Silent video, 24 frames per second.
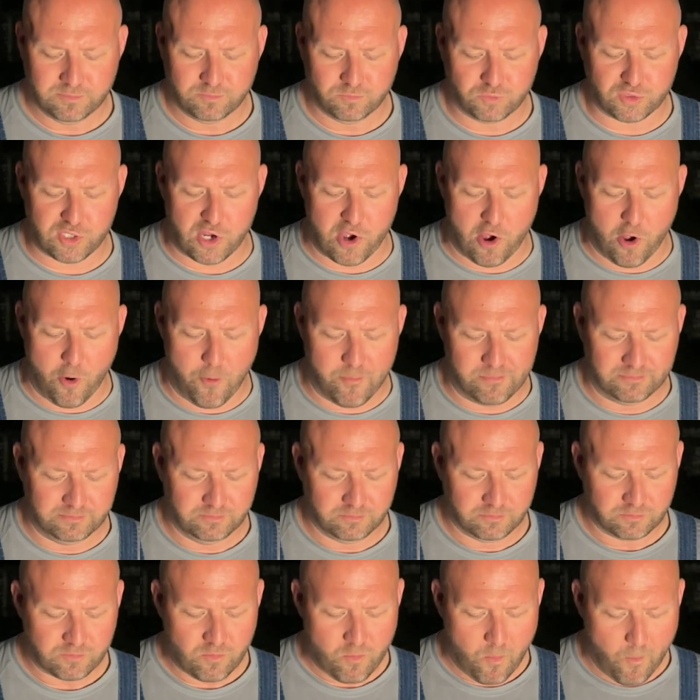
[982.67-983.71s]
So
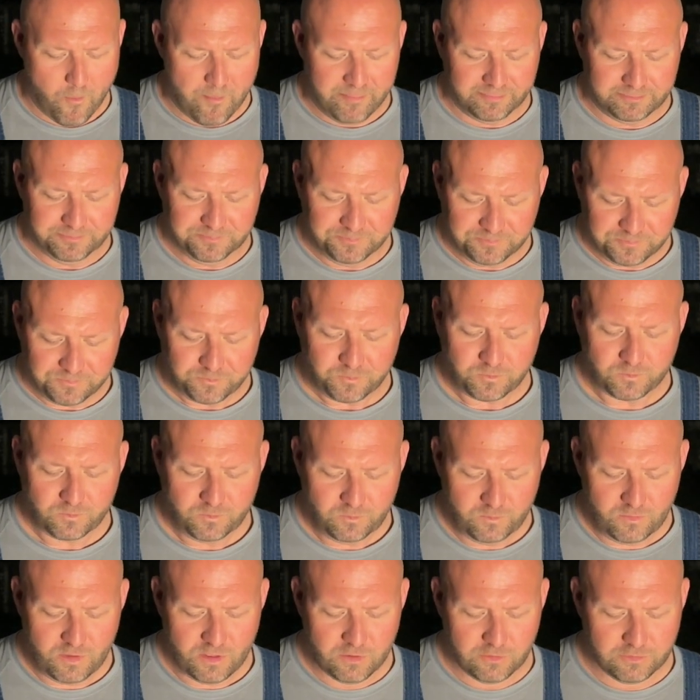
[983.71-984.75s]

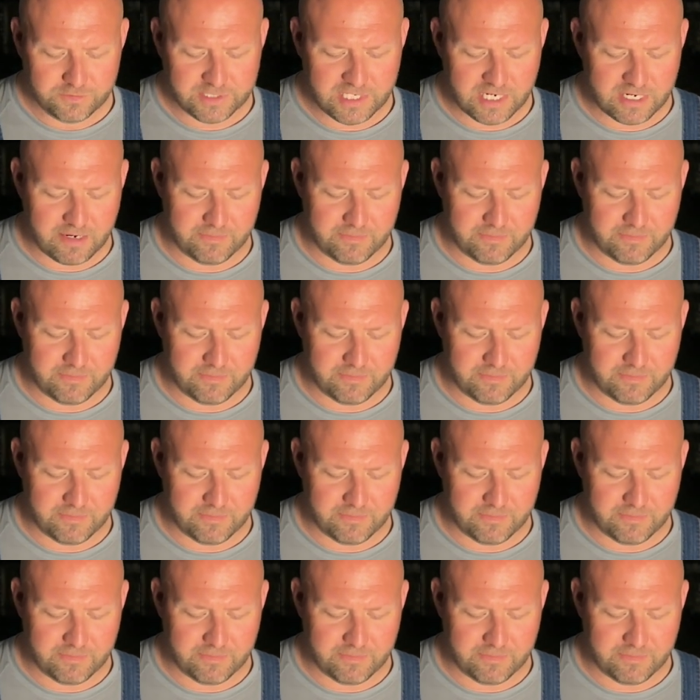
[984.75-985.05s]
we'll take